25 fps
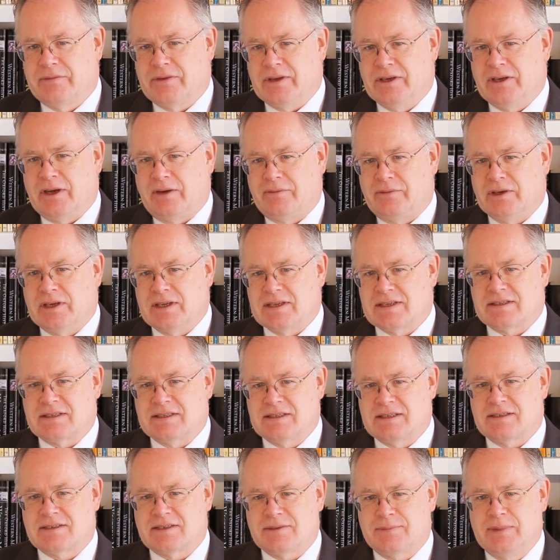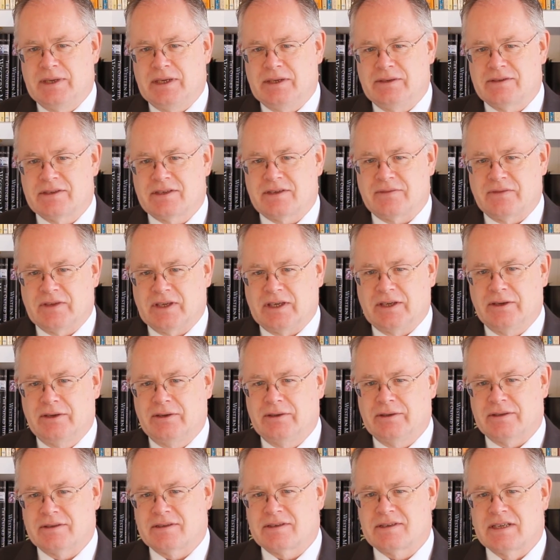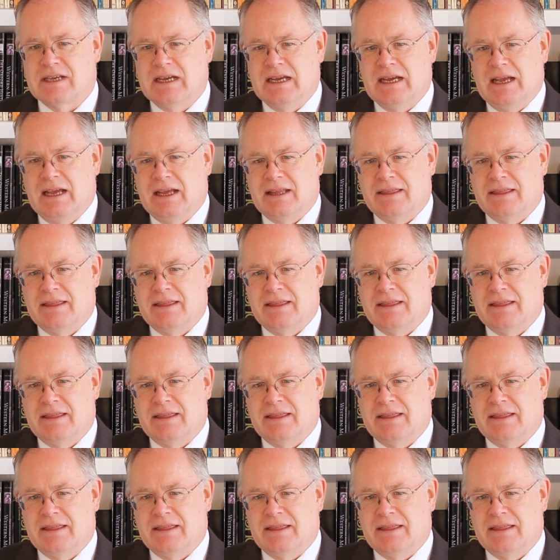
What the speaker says: of the novel is the disappearance of the girls,